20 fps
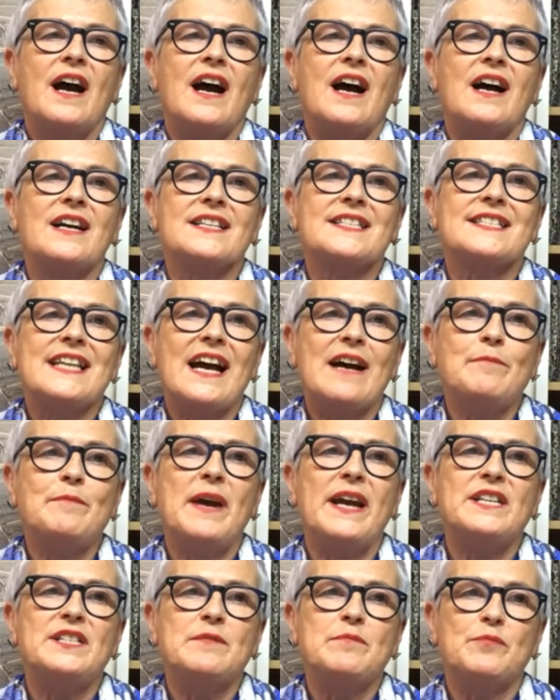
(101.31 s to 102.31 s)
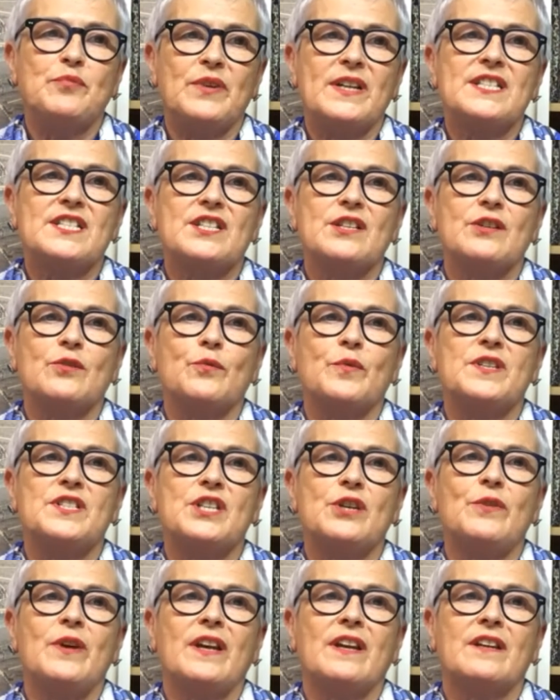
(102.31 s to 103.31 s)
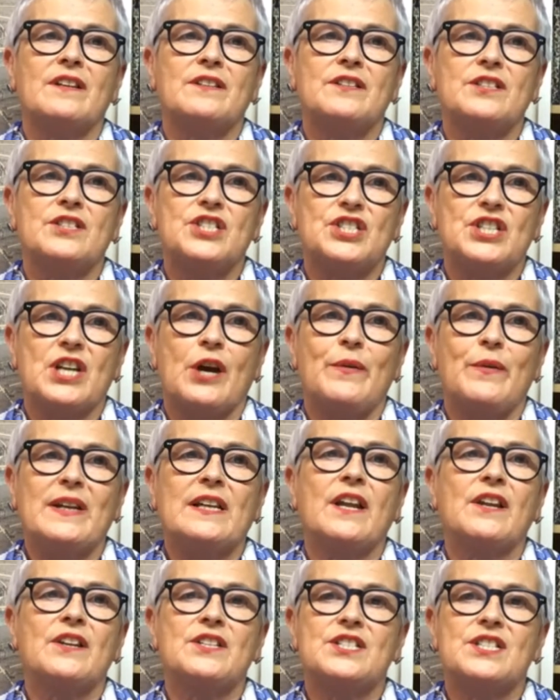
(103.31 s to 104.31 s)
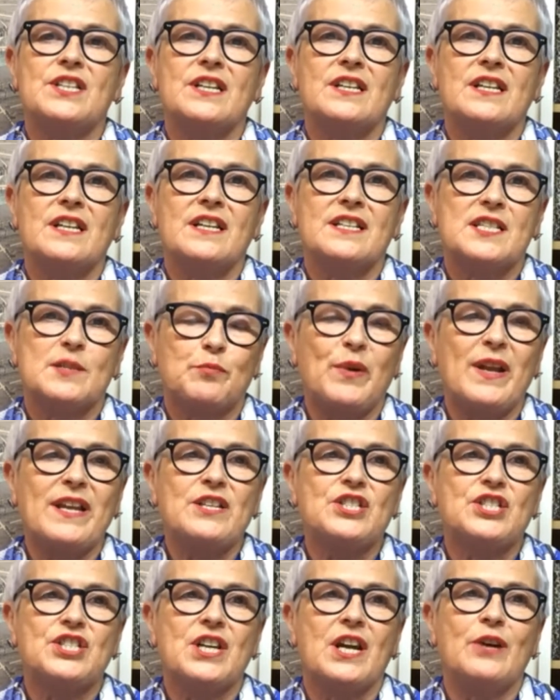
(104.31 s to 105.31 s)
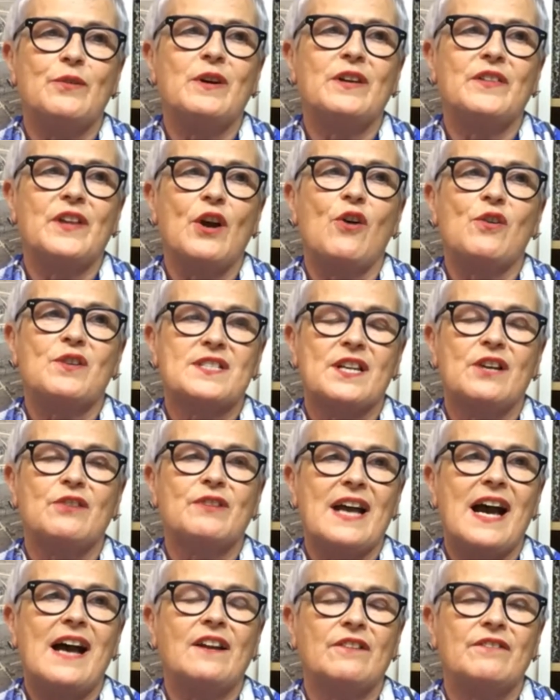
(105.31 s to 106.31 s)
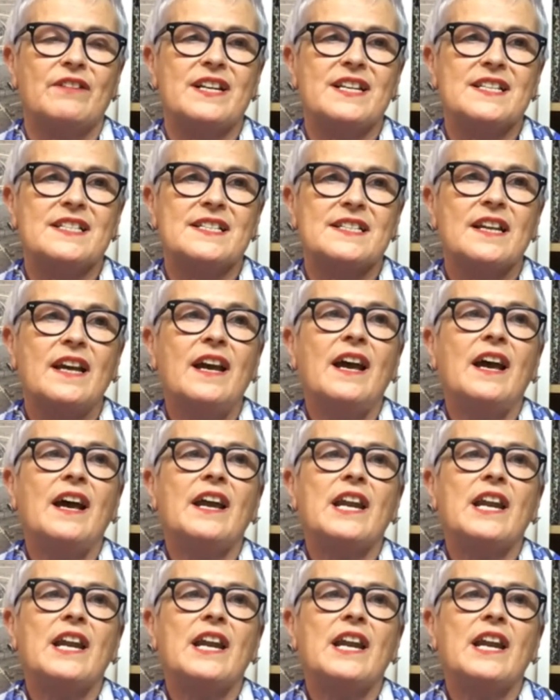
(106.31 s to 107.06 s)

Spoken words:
as Handmade in Britain were doing a show in London, a spring show at the Oxo Galleries.